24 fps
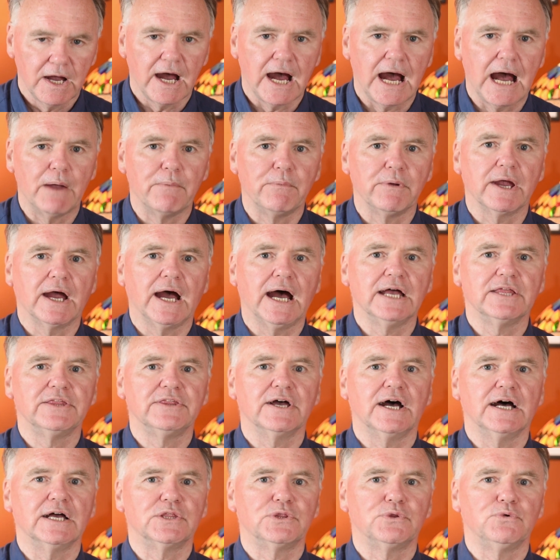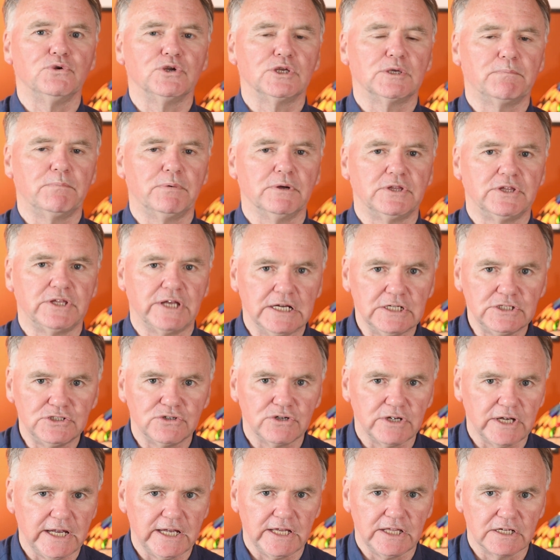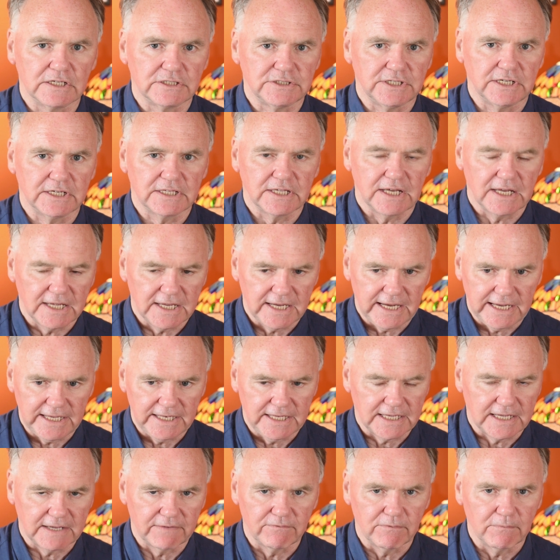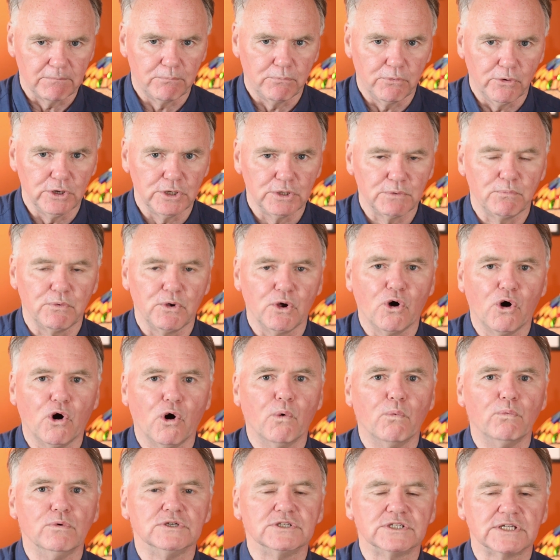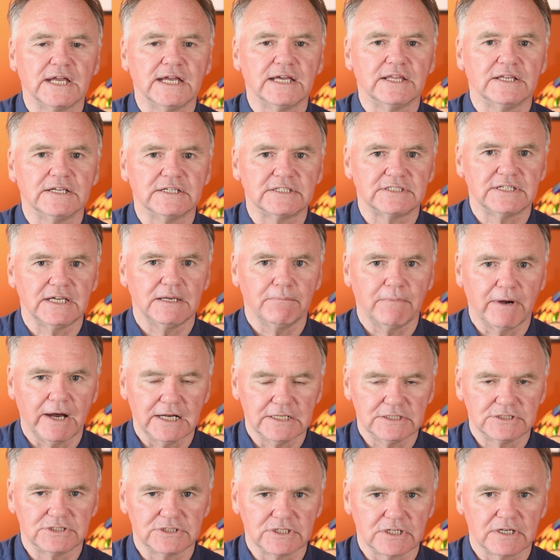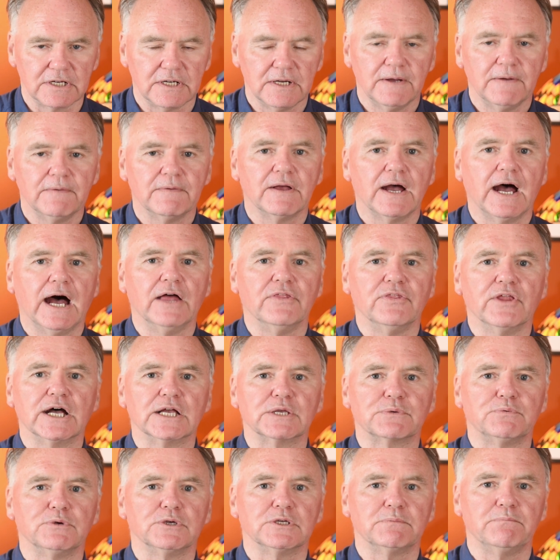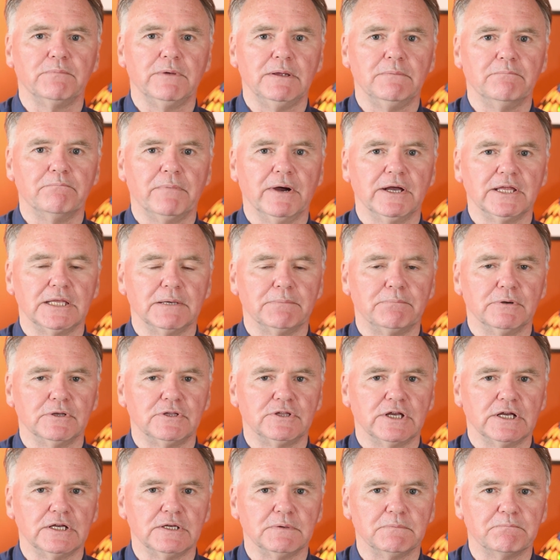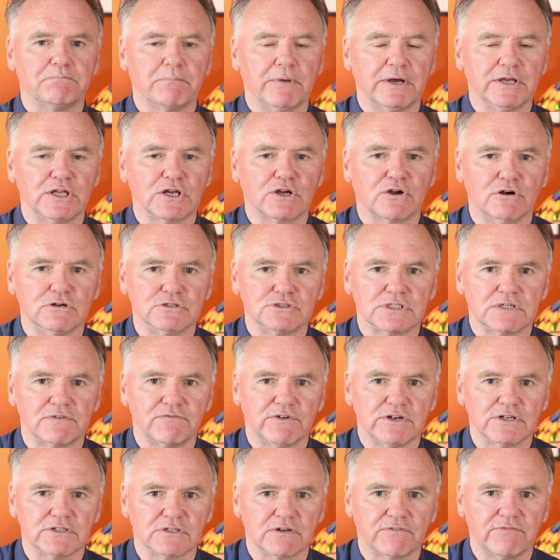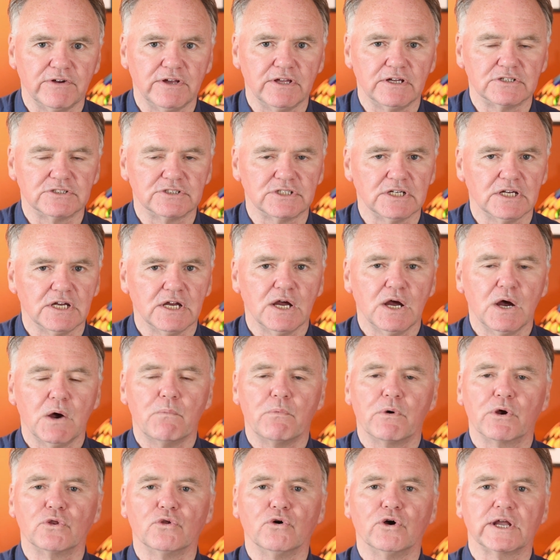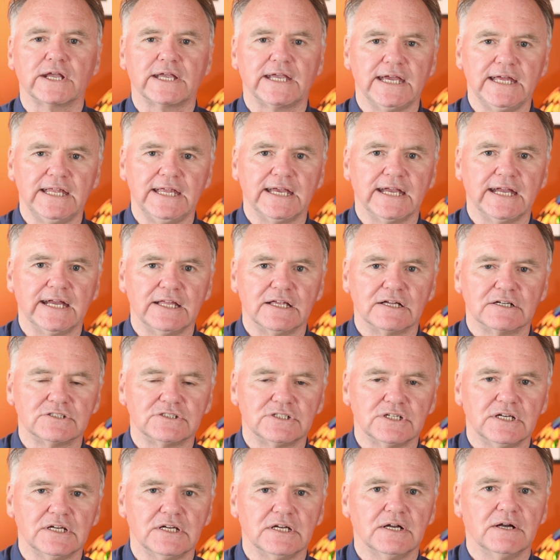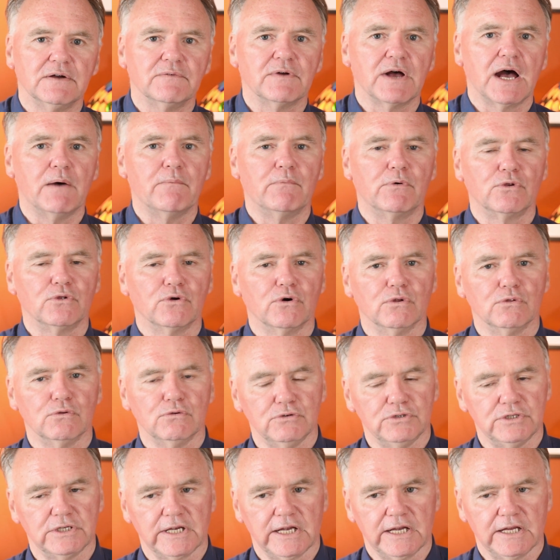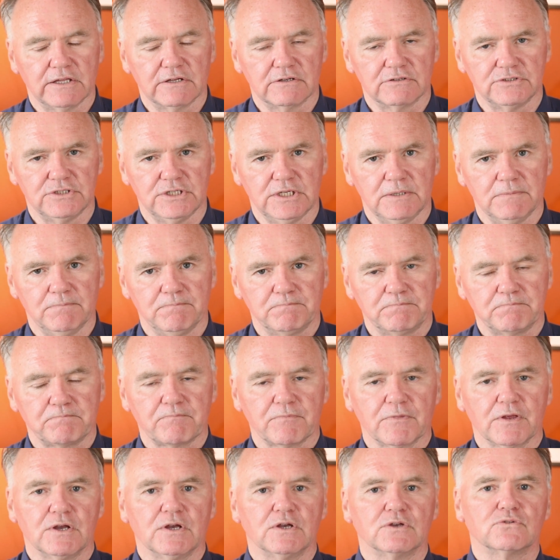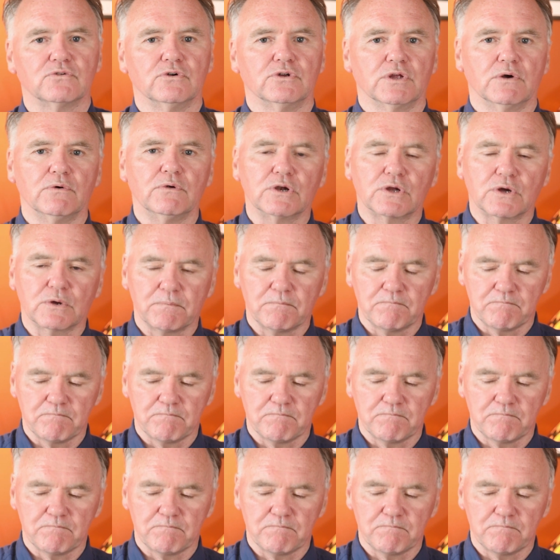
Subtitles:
and we add that to its potential energy at any given point, we always get the same answer. And that's what's meant by the conservation of energy. We're not gaining energy and we're not losing energy. So in our